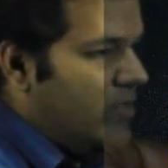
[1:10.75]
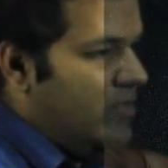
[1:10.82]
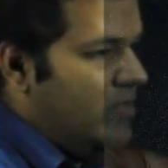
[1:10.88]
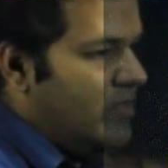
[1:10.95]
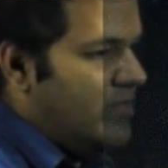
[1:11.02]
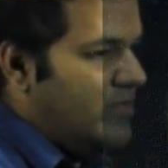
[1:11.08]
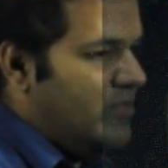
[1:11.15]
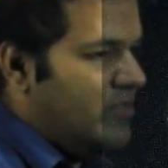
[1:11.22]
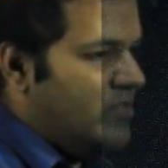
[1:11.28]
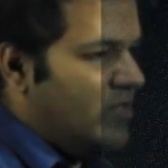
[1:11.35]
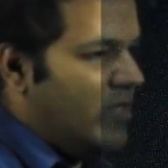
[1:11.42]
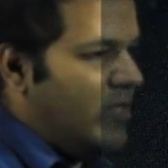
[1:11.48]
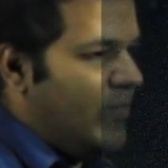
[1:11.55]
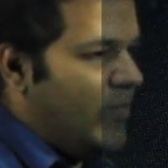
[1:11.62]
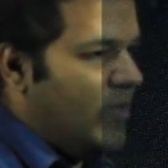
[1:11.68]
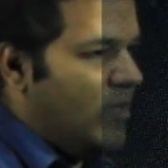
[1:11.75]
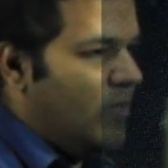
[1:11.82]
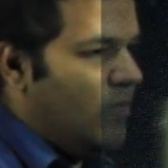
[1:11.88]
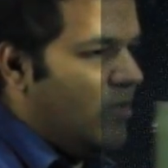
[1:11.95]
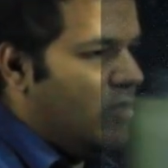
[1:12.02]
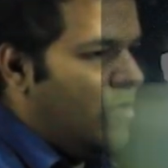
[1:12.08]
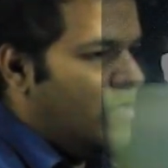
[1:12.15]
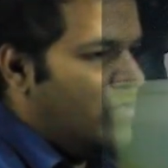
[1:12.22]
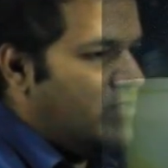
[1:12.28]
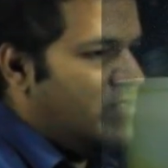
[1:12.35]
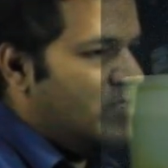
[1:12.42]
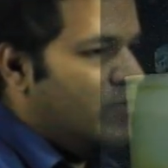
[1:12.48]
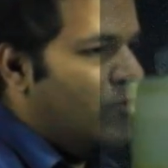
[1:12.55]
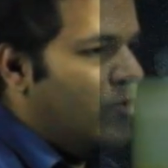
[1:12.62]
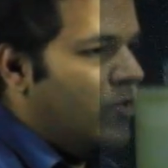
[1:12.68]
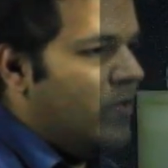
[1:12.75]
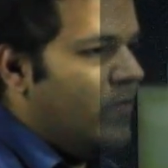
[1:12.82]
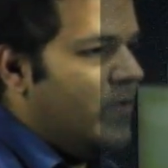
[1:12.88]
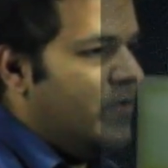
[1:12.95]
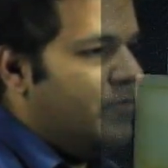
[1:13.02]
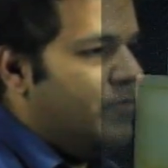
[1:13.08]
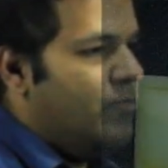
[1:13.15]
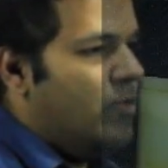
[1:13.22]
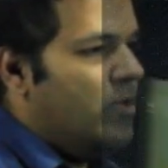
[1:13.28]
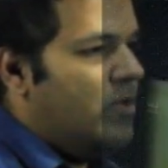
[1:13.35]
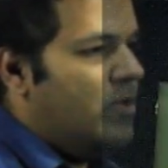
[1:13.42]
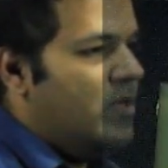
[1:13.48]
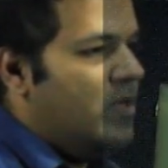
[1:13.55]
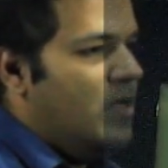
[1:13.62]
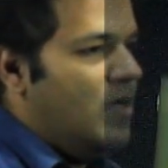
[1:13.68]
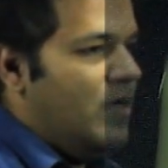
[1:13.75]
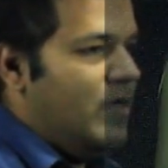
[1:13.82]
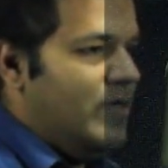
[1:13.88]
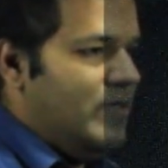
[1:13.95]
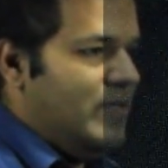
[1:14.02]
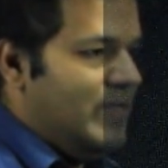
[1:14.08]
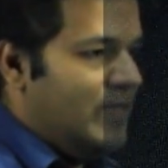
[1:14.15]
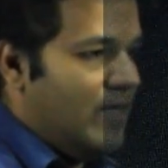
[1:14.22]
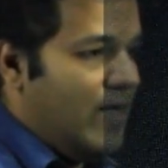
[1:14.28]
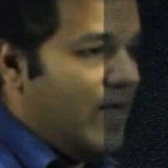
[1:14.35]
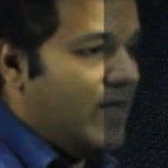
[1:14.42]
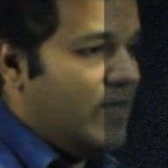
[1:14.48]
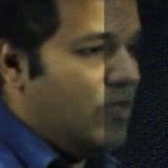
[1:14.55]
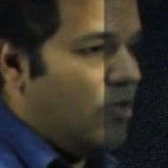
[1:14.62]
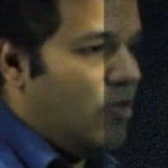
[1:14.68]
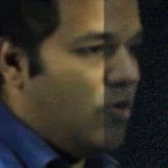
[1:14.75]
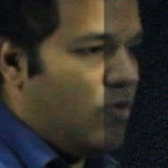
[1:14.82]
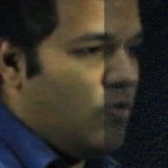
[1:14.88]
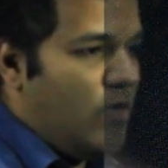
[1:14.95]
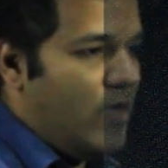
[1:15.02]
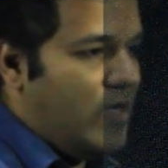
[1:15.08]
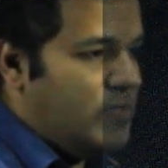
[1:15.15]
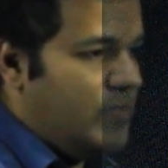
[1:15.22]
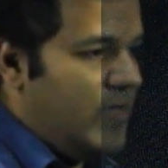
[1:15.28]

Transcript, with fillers: This is a typical workhorse DC motor where you want either high torque or high speed